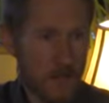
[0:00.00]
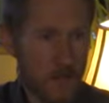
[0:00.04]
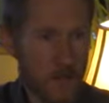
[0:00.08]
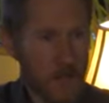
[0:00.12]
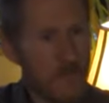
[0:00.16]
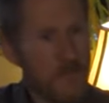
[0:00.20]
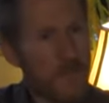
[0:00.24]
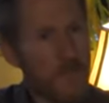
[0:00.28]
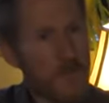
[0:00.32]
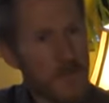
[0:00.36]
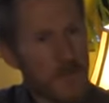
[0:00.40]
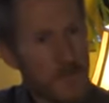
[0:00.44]

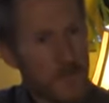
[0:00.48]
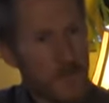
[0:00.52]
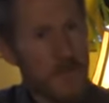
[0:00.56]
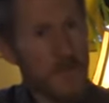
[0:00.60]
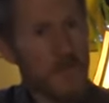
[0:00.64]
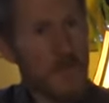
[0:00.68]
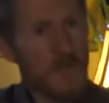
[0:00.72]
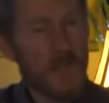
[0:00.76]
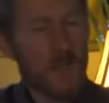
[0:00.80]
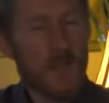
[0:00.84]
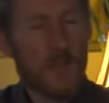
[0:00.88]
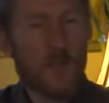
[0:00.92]
We feel
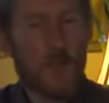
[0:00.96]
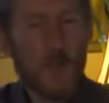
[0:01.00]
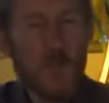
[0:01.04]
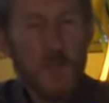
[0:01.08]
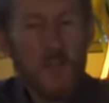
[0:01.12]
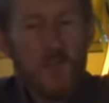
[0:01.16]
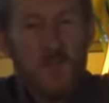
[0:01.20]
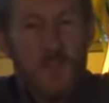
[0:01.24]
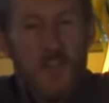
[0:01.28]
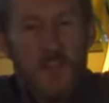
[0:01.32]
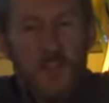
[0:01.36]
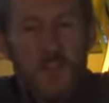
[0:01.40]

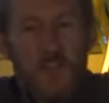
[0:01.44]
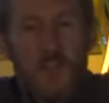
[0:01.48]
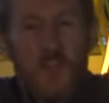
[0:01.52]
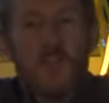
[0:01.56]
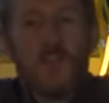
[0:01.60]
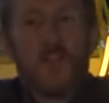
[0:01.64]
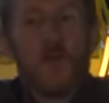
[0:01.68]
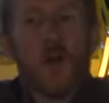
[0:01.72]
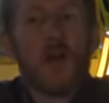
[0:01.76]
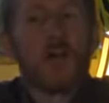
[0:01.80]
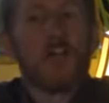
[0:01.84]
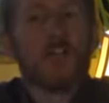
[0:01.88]

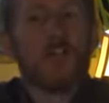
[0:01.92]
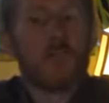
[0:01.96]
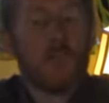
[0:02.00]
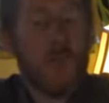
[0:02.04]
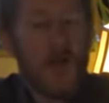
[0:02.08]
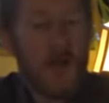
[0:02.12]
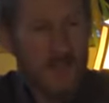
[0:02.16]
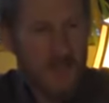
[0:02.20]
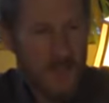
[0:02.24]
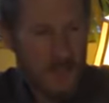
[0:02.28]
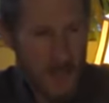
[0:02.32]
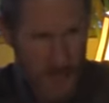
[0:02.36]
that there are
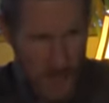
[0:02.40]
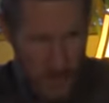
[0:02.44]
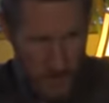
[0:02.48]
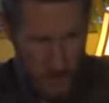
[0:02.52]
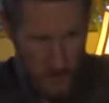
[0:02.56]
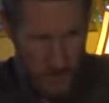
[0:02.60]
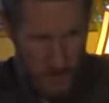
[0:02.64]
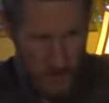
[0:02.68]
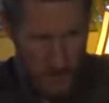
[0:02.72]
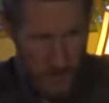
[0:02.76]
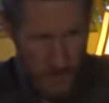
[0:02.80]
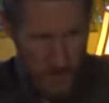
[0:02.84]
threats
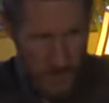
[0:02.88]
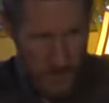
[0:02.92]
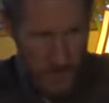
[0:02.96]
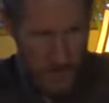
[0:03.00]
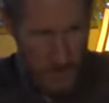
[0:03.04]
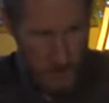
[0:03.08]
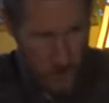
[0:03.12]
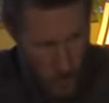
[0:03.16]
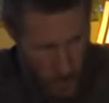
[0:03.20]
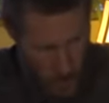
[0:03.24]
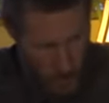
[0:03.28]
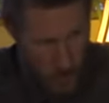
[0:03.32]
out there
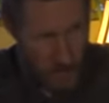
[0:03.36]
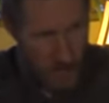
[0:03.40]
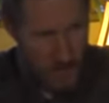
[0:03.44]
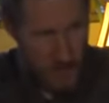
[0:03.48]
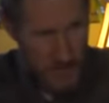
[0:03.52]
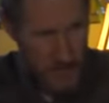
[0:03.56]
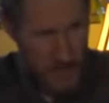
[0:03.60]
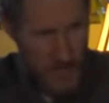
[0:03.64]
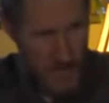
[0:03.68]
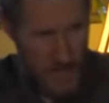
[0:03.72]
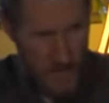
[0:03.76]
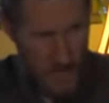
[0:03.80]
to our
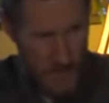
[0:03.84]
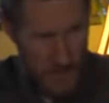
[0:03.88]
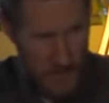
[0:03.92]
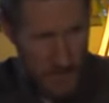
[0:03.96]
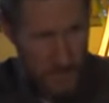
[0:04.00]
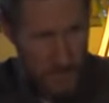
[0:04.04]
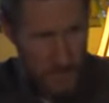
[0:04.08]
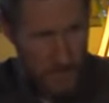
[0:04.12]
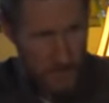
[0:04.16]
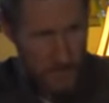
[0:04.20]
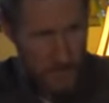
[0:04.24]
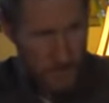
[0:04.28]

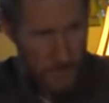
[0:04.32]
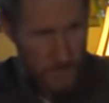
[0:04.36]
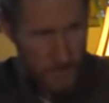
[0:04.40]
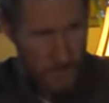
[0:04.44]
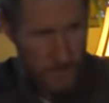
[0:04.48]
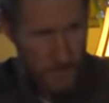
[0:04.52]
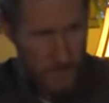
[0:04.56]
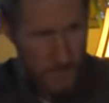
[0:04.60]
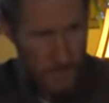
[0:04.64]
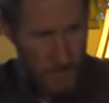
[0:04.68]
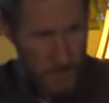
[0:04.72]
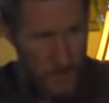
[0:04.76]
Christianity.
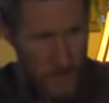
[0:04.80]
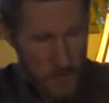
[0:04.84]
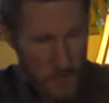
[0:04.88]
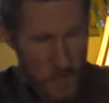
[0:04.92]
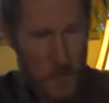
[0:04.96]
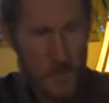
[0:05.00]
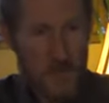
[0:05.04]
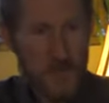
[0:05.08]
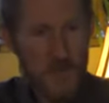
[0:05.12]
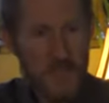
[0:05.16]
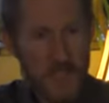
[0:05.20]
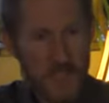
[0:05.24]

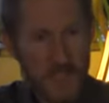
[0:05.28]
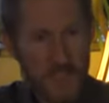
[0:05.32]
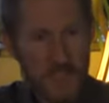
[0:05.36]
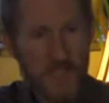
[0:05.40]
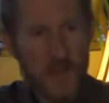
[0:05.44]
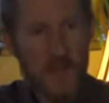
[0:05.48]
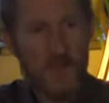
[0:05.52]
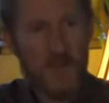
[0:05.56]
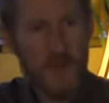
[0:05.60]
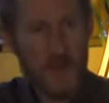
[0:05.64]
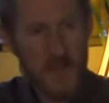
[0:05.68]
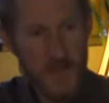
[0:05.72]
There are things
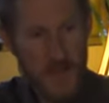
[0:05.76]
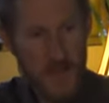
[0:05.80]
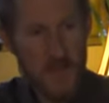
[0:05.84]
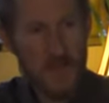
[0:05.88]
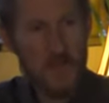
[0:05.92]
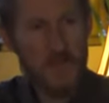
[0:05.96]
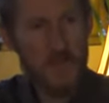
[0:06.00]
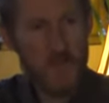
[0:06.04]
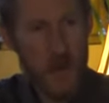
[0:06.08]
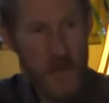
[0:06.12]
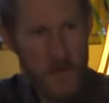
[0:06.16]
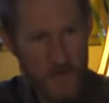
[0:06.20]
out there that
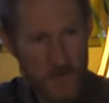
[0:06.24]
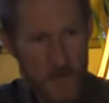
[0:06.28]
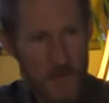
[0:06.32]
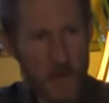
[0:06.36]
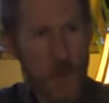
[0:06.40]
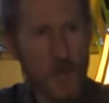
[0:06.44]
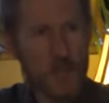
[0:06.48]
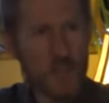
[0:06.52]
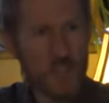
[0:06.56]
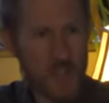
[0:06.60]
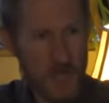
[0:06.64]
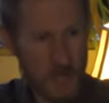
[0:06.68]
threaten the
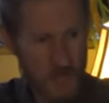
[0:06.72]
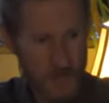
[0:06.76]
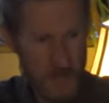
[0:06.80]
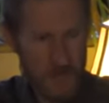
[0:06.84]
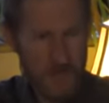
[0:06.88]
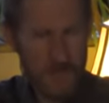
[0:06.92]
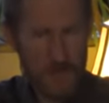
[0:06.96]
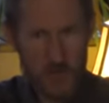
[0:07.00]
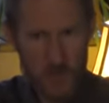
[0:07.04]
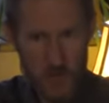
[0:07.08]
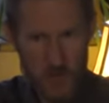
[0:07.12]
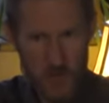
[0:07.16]

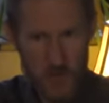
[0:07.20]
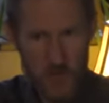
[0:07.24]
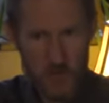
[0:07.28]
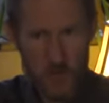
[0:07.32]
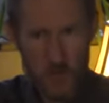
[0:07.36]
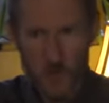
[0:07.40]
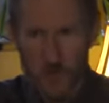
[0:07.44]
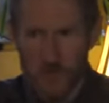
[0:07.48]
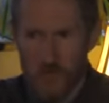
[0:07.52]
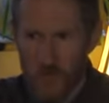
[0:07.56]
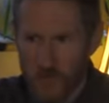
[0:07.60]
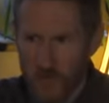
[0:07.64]
longevity of the
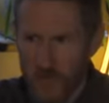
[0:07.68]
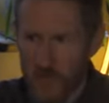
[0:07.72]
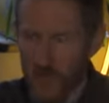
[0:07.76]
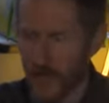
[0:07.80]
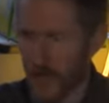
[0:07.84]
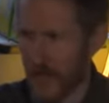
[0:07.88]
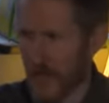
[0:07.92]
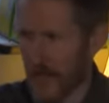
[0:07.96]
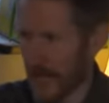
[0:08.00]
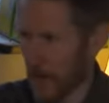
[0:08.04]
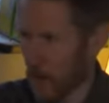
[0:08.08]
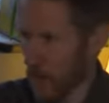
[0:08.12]
church. We feel
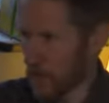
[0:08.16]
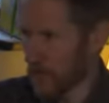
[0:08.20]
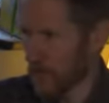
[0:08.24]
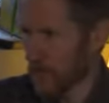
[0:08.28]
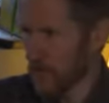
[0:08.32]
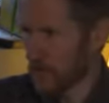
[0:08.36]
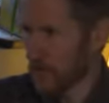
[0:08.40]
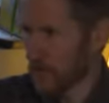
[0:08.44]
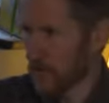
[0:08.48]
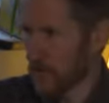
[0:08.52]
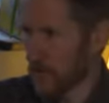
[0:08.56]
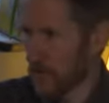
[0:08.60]
that. I hope
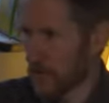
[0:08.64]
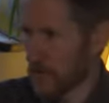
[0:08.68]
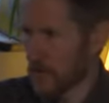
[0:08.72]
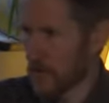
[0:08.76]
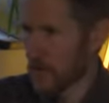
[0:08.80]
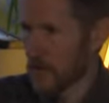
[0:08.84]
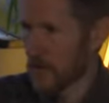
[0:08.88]
you do.